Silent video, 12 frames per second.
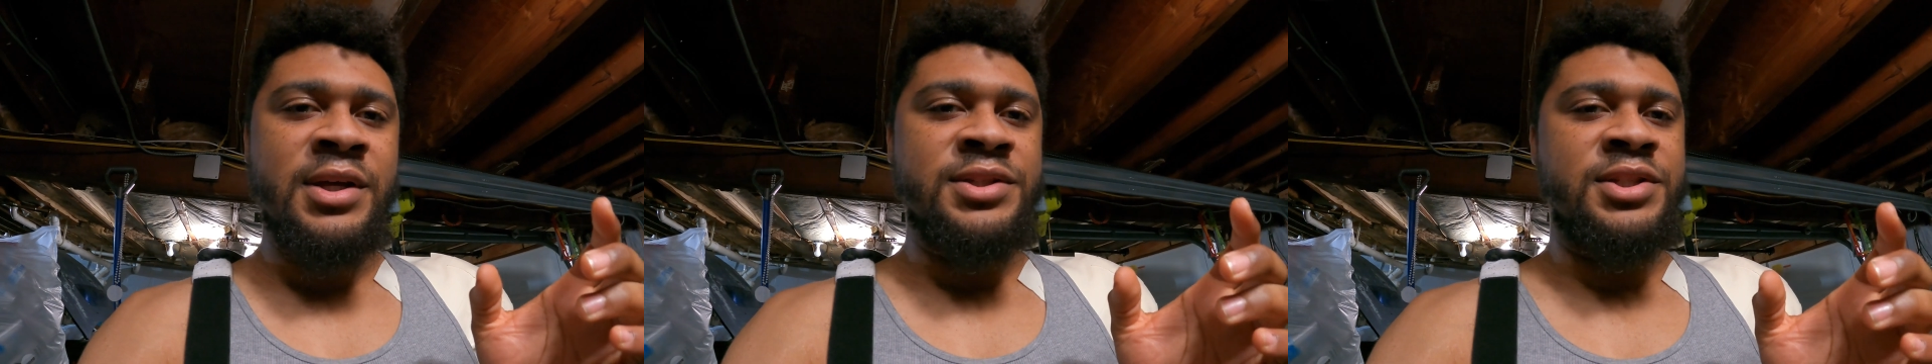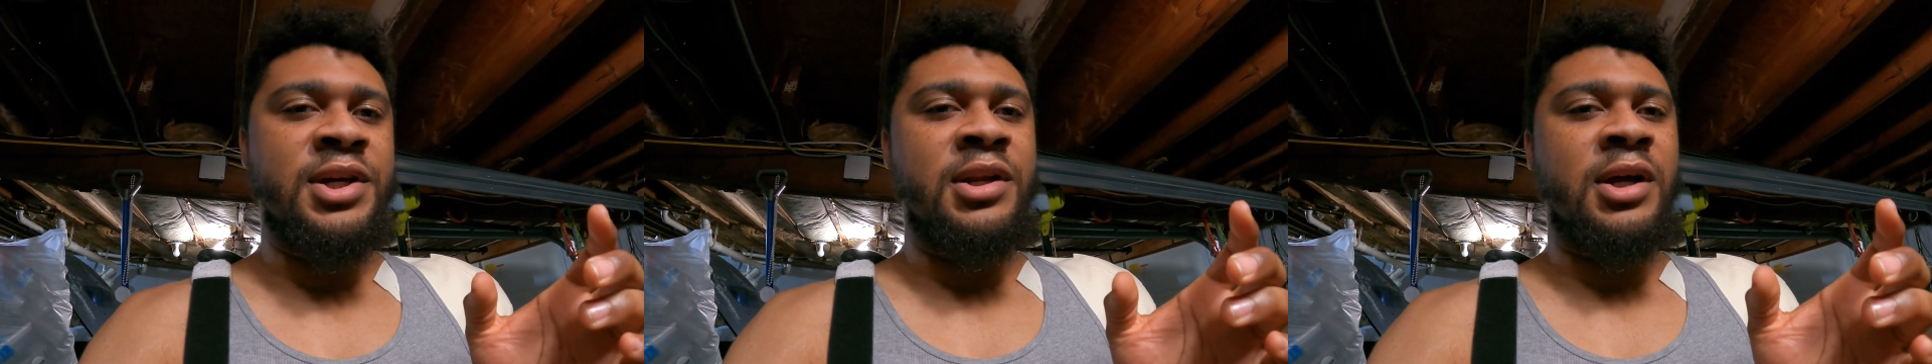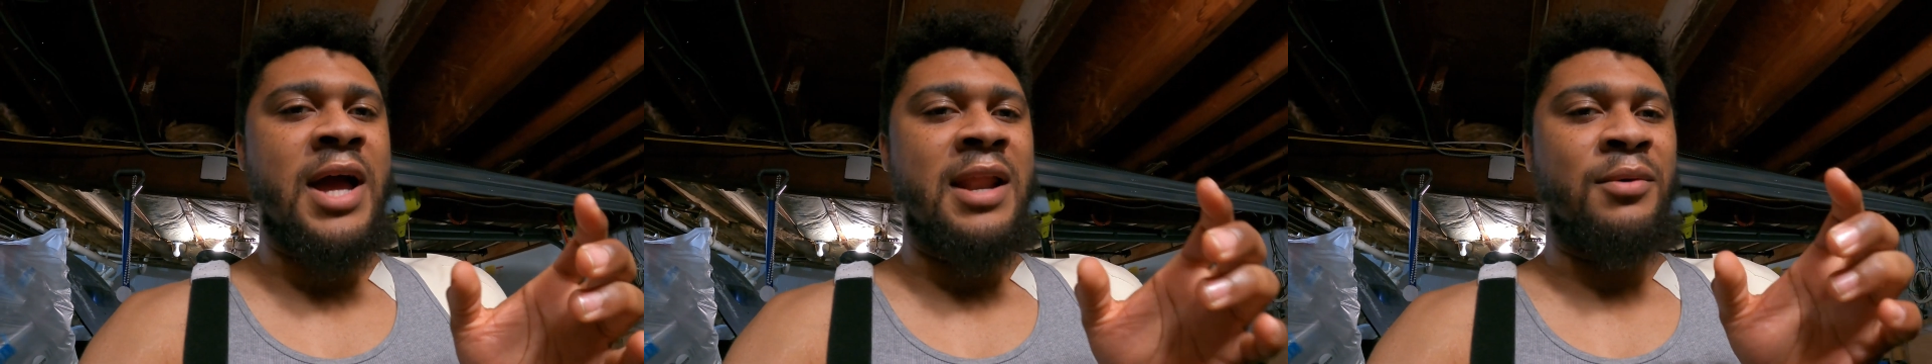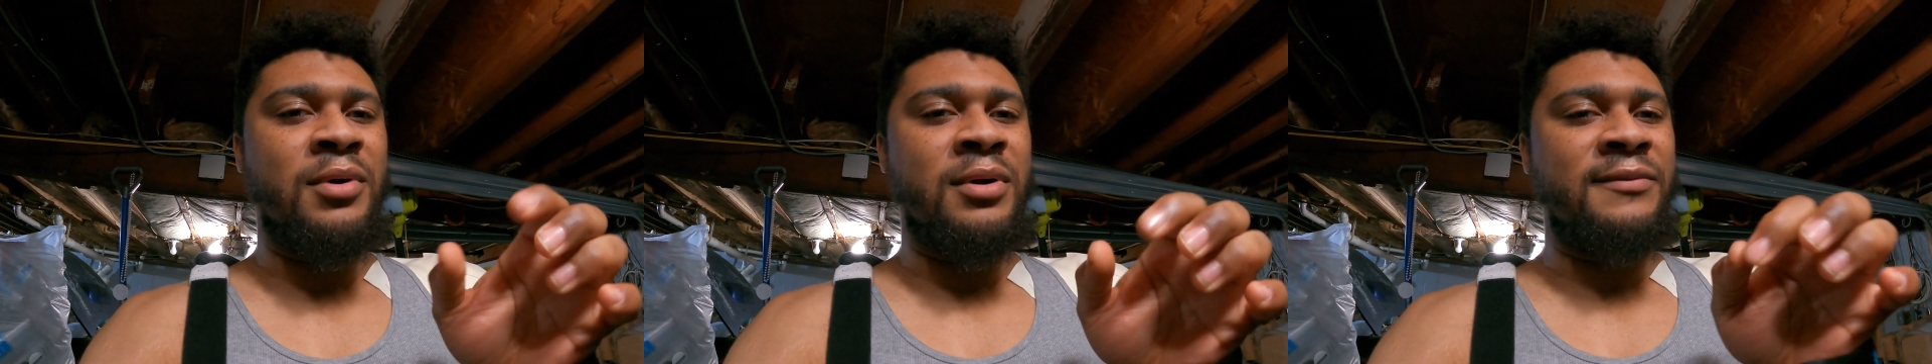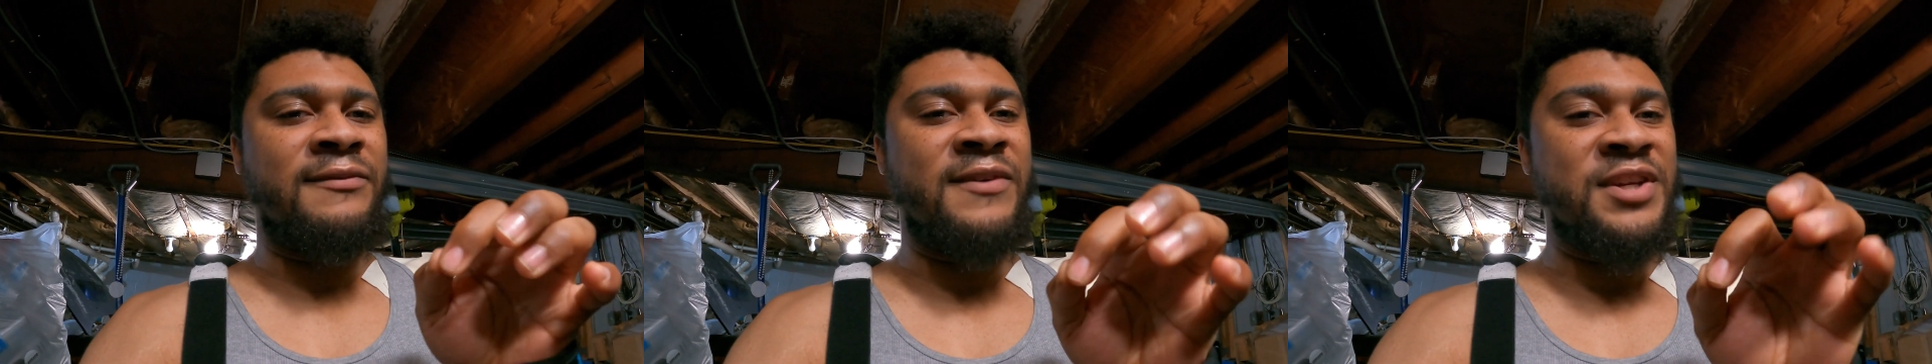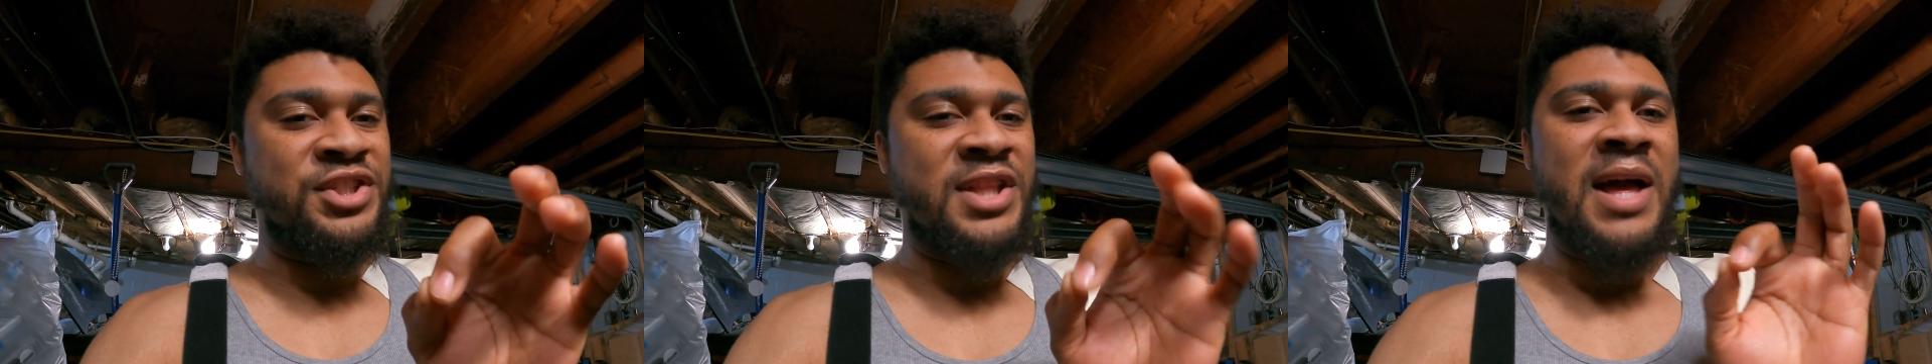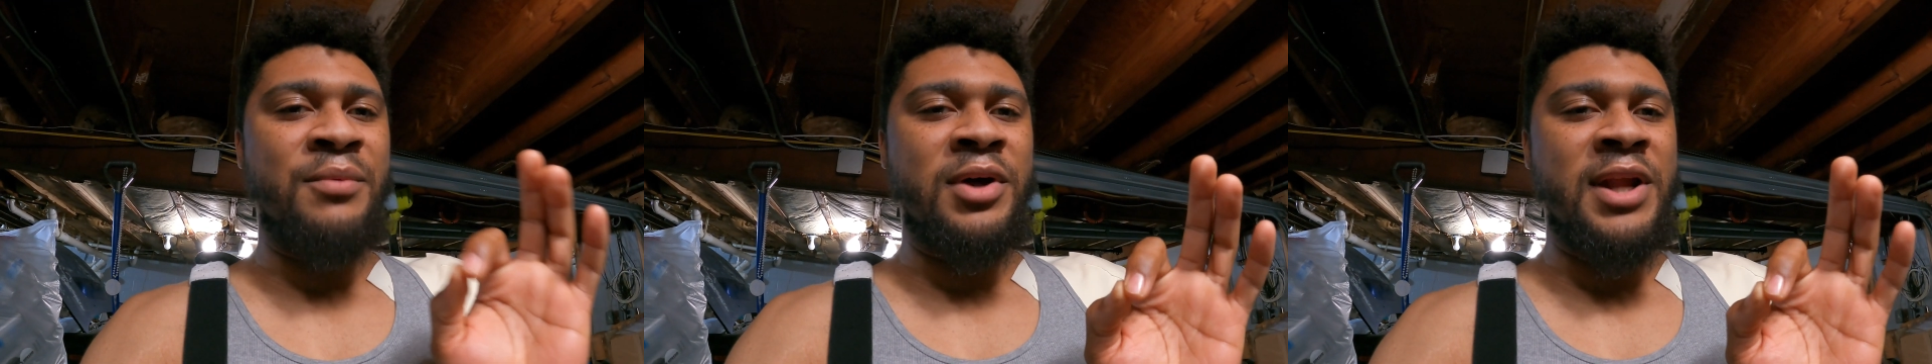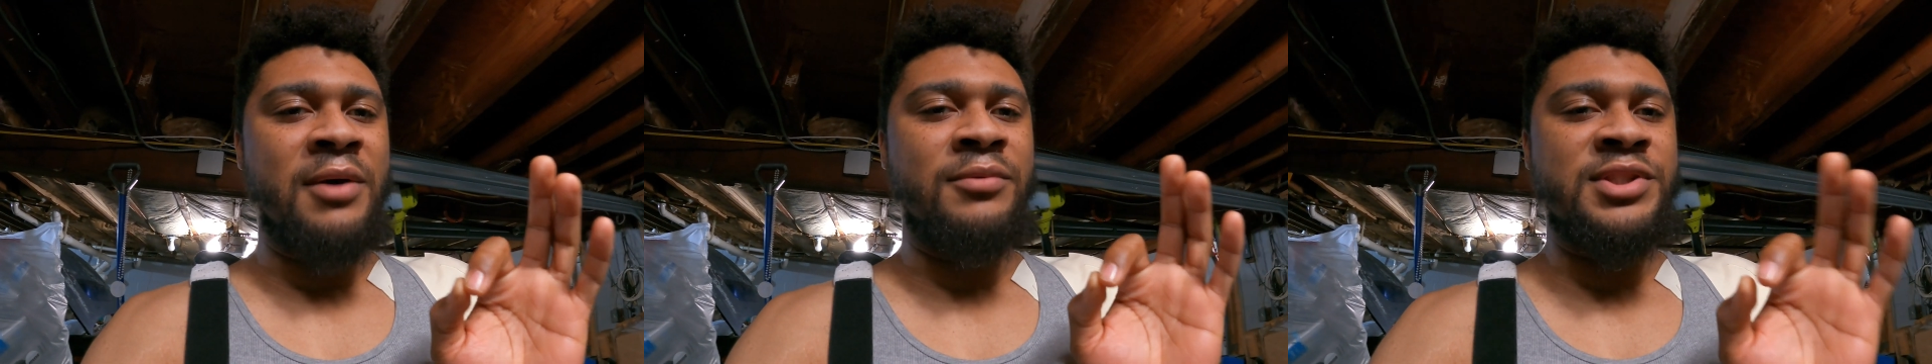so you're going to kind of want to fish that
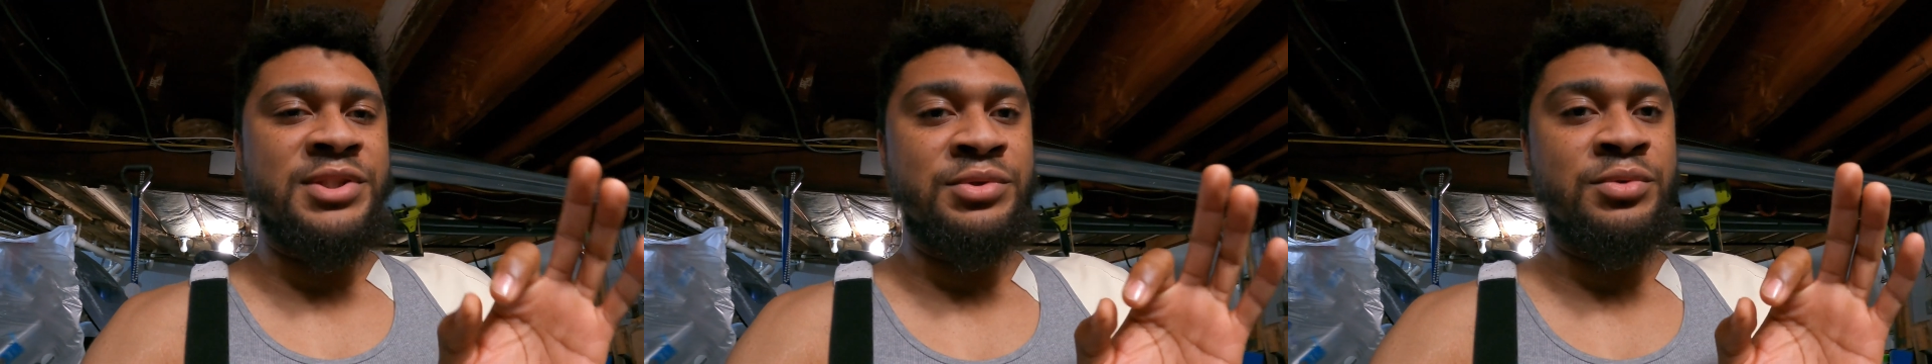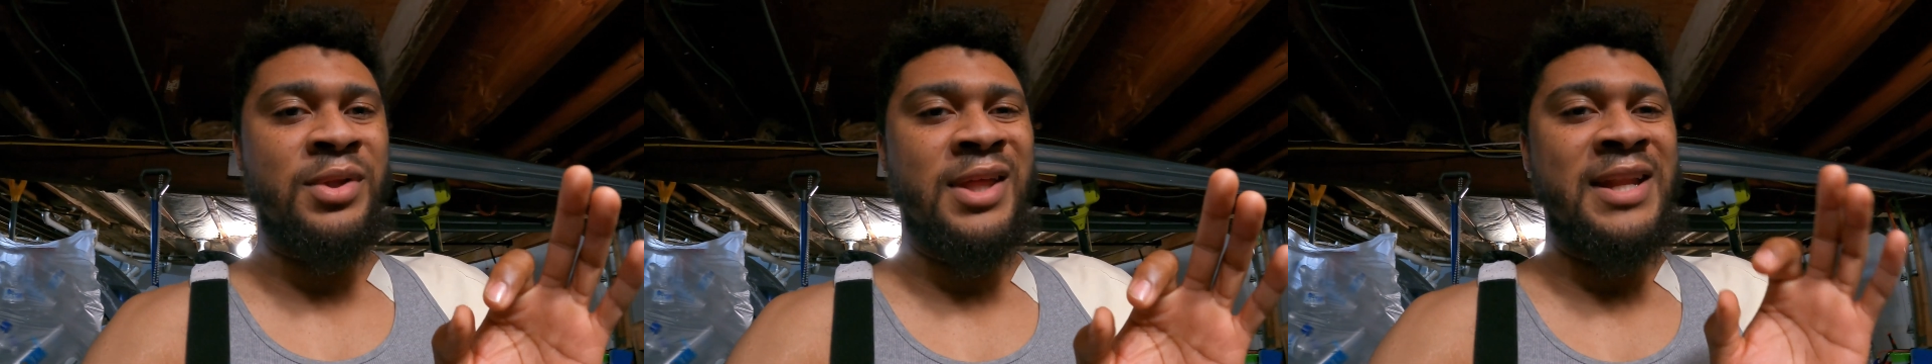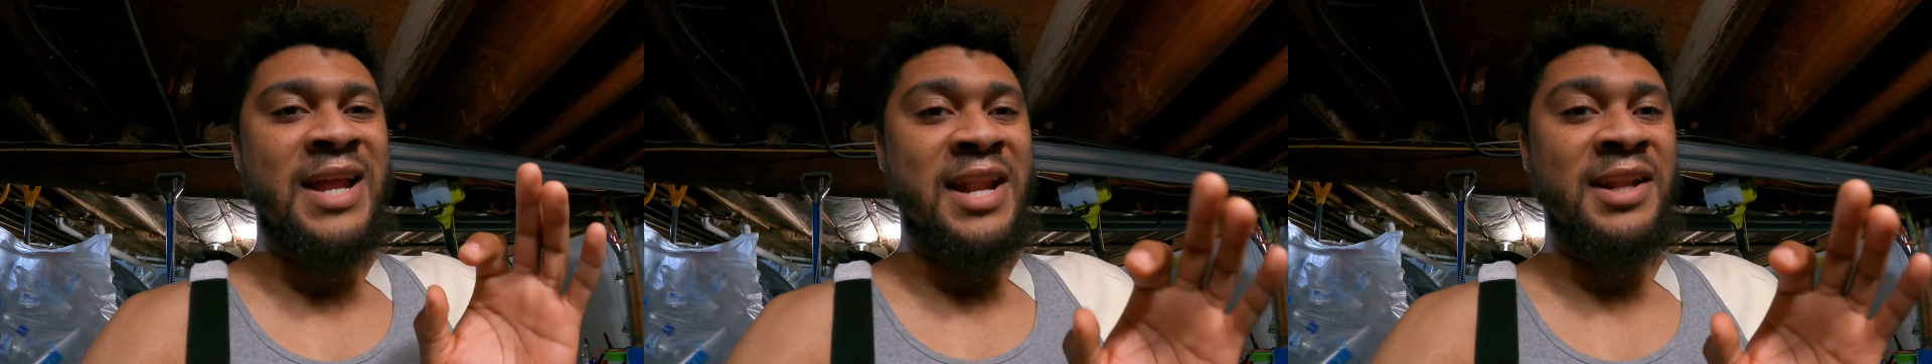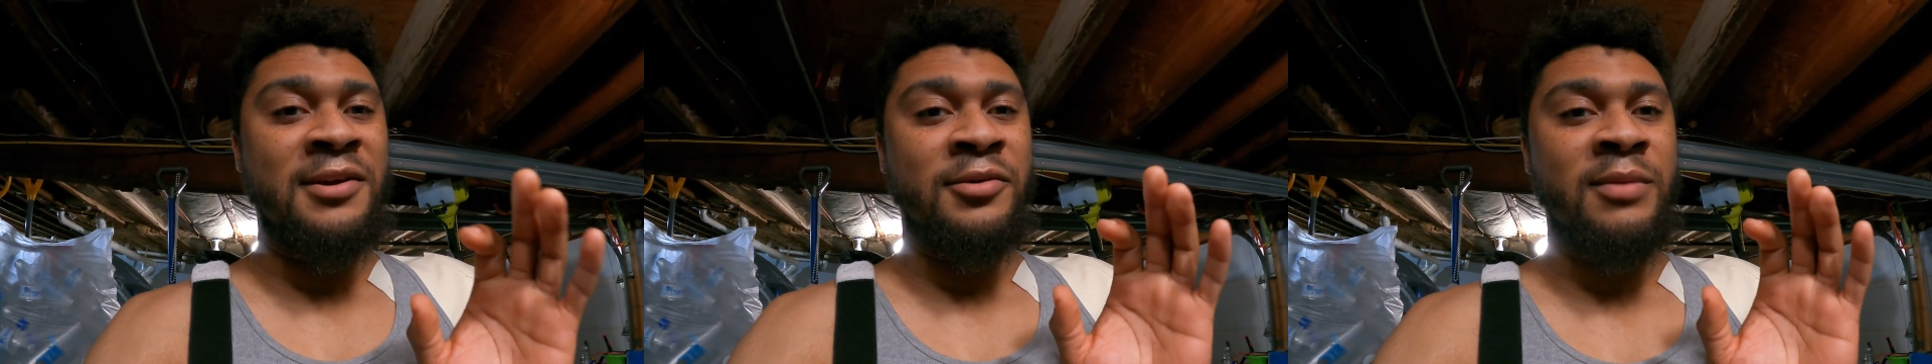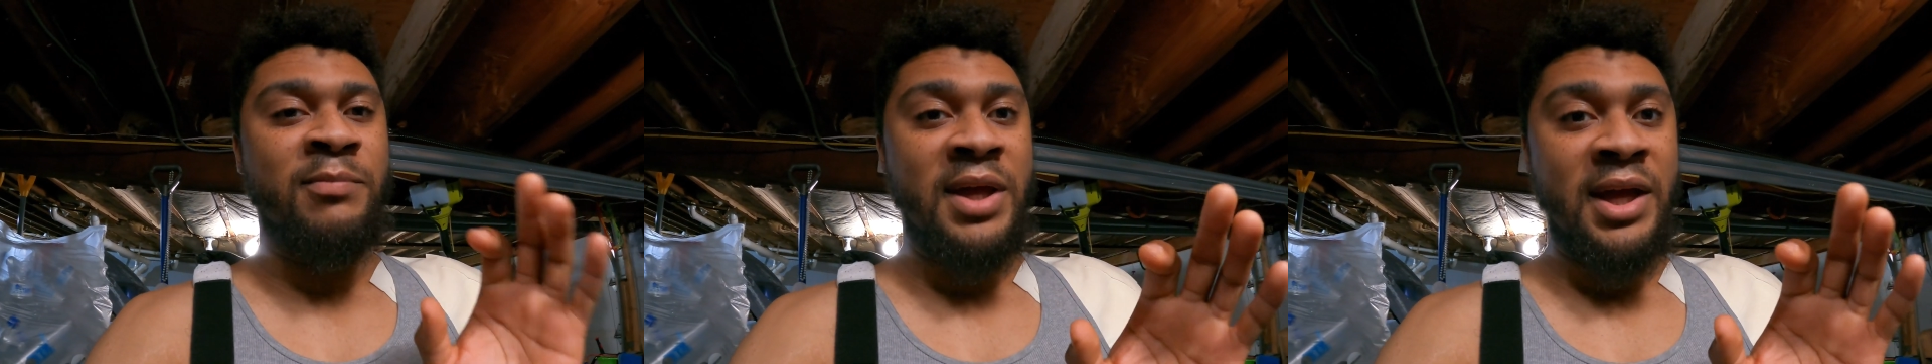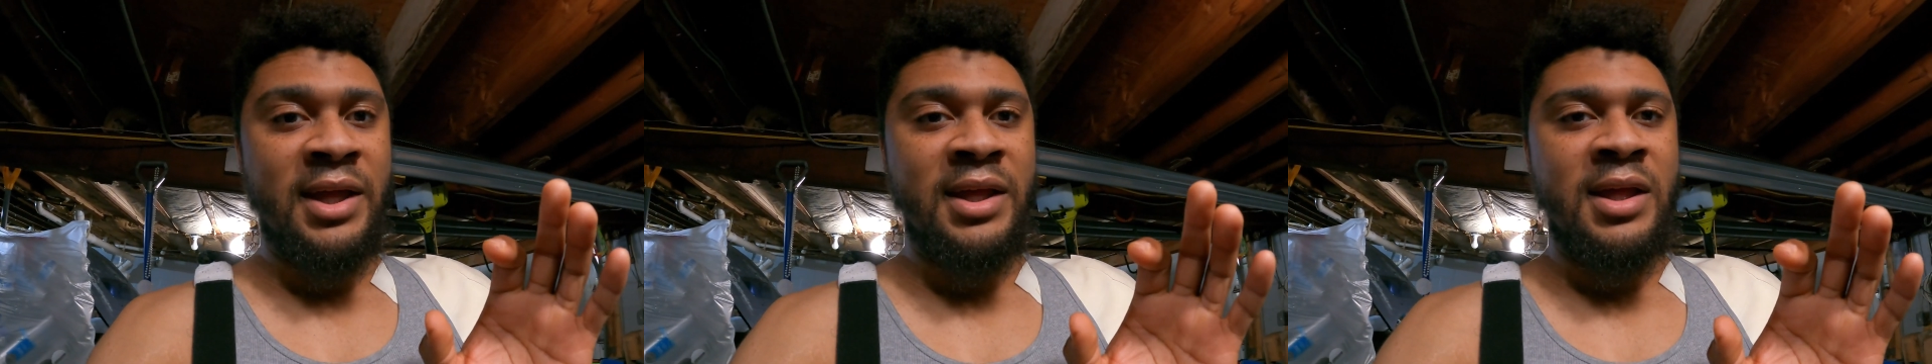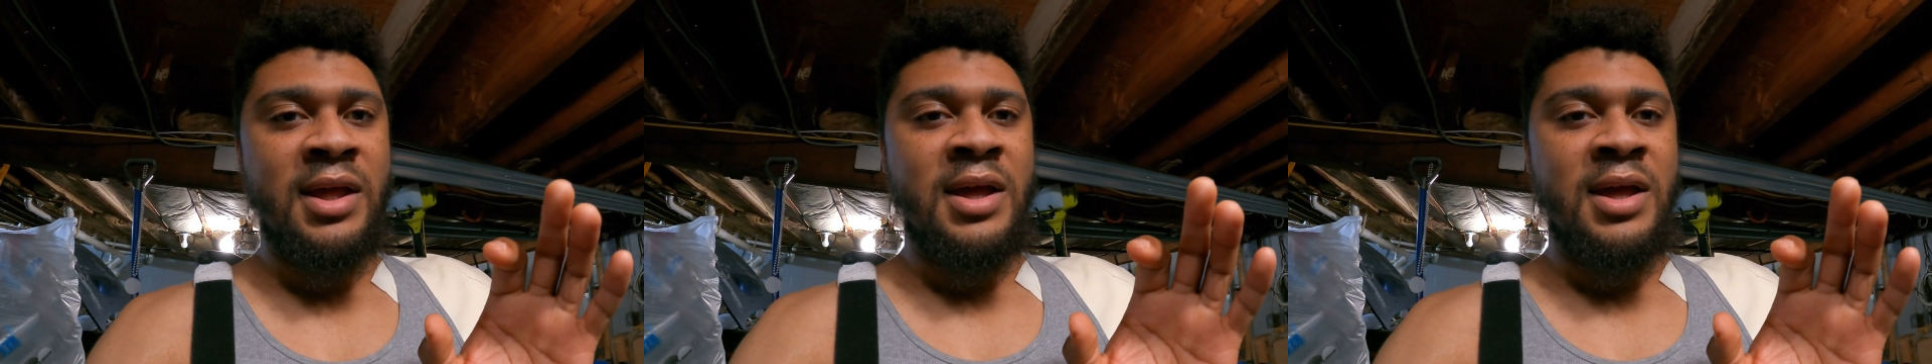one out too with a ninety degree pick,